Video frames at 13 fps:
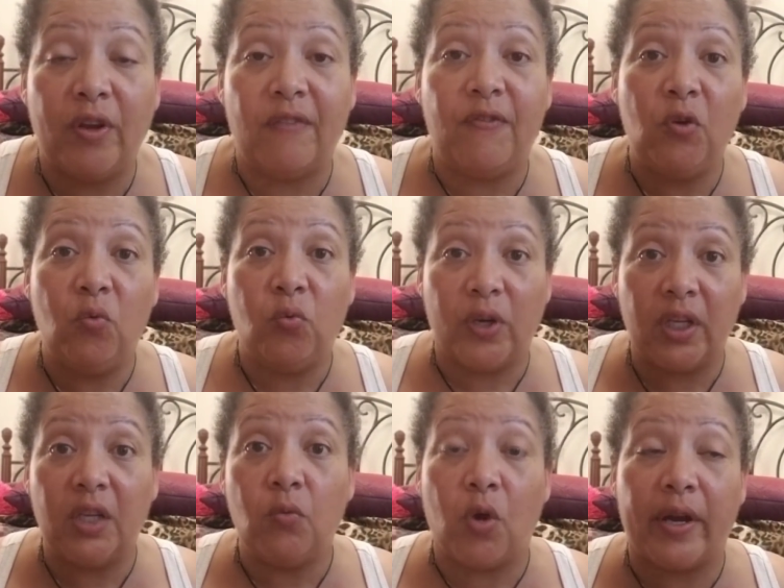if you
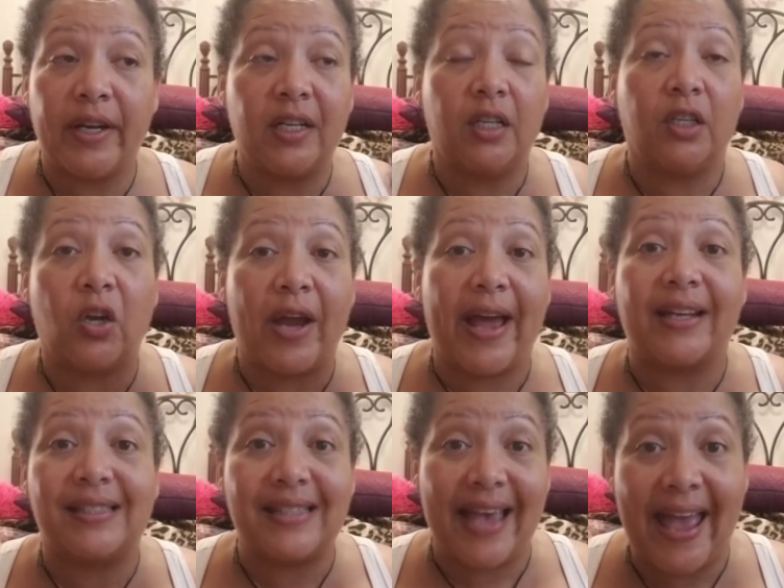really want to learn how
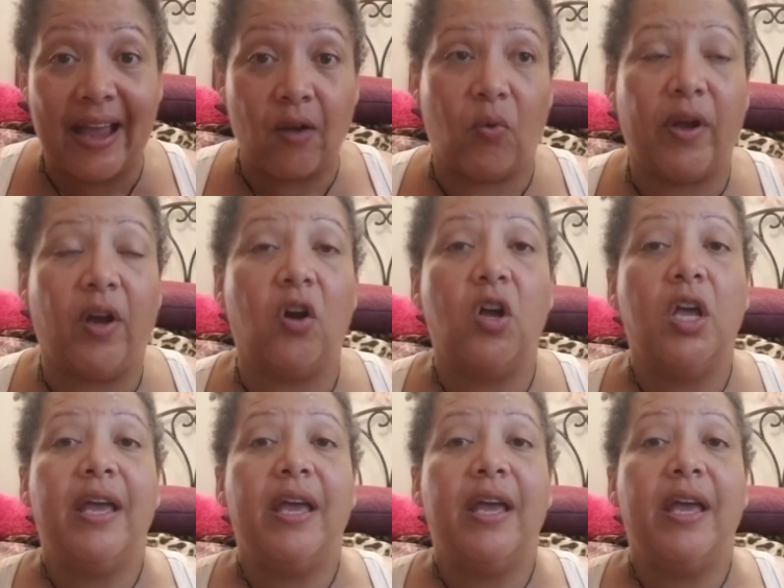to tag well